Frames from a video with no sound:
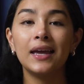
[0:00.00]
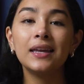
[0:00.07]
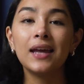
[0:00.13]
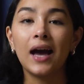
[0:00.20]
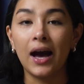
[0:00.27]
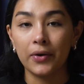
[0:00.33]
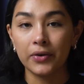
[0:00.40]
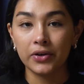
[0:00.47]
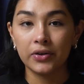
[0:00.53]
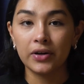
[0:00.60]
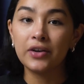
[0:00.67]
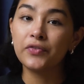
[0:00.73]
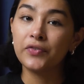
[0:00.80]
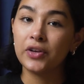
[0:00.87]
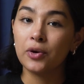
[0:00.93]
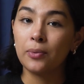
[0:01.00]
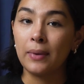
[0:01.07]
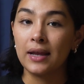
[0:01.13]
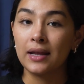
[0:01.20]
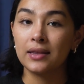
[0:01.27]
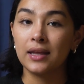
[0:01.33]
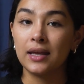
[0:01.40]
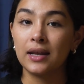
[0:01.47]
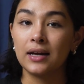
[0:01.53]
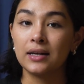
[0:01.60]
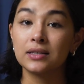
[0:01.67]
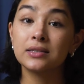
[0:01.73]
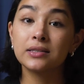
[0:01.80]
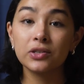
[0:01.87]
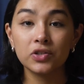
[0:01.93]
And audio and video
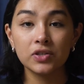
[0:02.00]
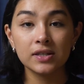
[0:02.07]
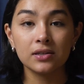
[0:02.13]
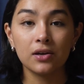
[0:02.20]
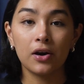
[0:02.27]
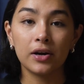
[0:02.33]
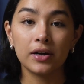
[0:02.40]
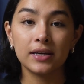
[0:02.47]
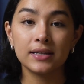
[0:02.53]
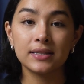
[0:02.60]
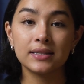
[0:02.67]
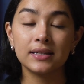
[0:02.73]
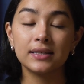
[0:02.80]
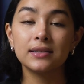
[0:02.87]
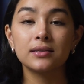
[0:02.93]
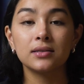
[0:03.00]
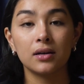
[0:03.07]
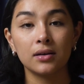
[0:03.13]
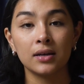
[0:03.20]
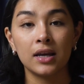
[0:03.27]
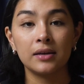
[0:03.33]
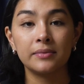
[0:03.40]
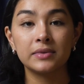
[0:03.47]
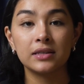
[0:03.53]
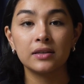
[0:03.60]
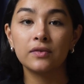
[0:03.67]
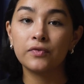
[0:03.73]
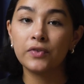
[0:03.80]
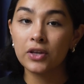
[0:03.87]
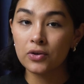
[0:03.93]
metadata such as artists and song names,
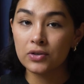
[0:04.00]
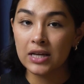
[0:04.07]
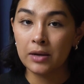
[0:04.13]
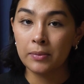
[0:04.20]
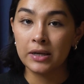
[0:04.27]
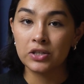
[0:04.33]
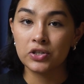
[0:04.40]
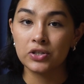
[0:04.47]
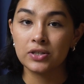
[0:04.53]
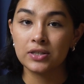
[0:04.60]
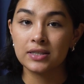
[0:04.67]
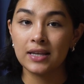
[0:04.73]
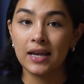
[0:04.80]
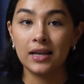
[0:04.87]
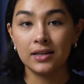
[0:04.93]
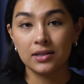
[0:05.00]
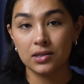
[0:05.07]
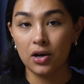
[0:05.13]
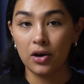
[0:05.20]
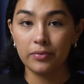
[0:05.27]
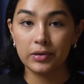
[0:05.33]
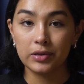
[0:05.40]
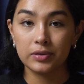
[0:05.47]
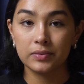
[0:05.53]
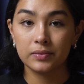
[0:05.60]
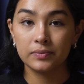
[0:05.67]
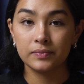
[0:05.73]
video dimensions, and its cover.